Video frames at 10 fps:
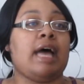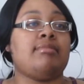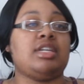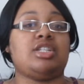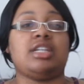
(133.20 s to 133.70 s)

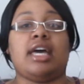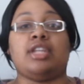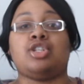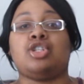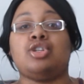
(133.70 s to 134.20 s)
I mean, she got
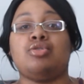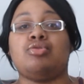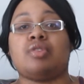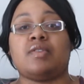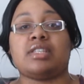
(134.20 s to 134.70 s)
her
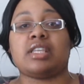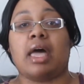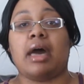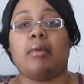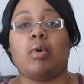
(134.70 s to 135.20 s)
shoes on the
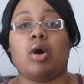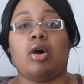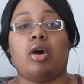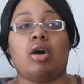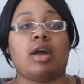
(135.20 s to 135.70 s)

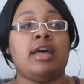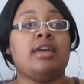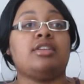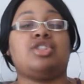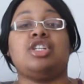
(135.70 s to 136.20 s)
sidewalk.
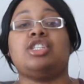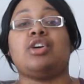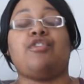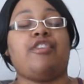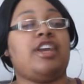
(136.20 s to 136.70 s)
She's
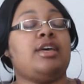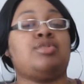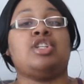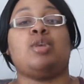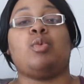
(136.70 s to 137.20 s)
so fed
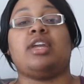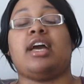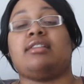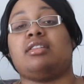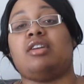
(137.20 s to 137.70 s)
up, she done went
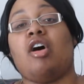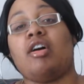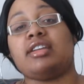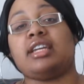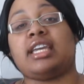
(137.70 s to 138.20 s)
and got the
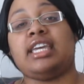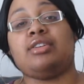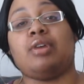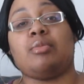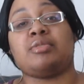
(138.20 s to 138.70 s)
dog in the
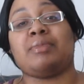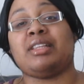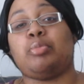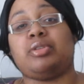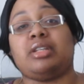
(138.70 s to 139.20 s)
kennel and was
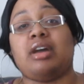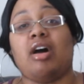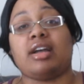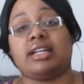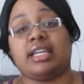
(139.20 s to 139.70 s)
about to put the
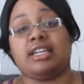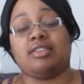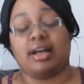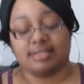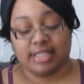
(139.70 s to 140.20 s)
dog in the
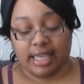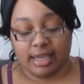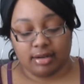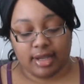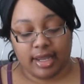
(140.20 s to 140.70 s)
kennel
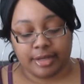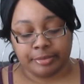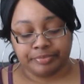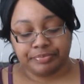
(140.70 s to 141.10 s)
outside, okay?